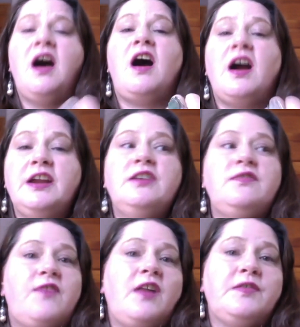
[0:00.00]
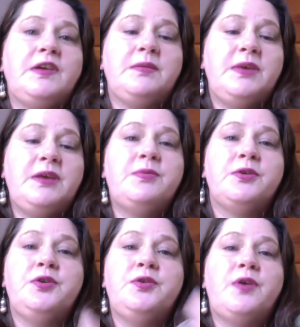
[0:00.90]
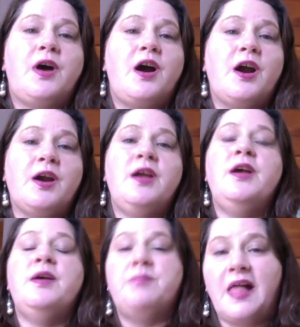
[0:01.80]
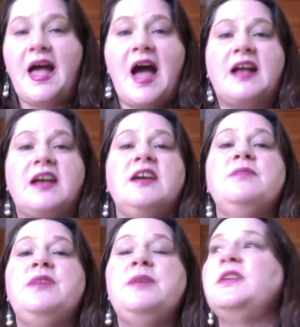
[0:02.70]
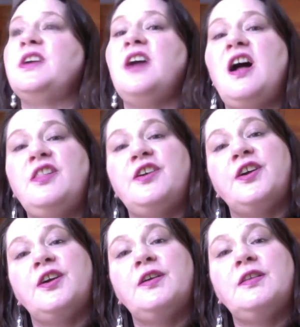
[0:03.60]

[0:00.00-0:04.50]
Are you following people who are black, people of color,